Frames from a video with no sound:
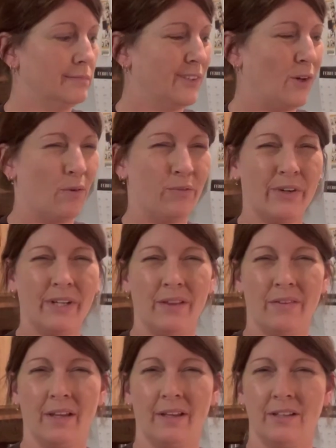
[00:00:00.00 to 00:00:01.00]
go over
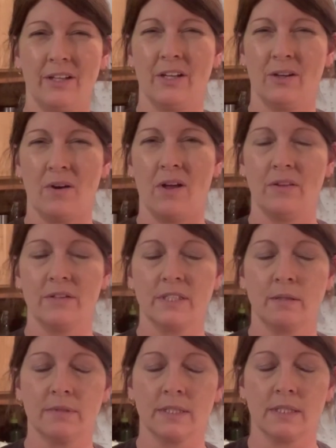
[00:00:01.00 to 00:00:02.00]
anything, all the
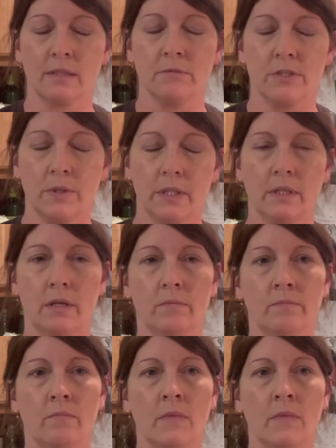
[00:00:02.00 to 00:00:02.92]
steps that I'm doing there.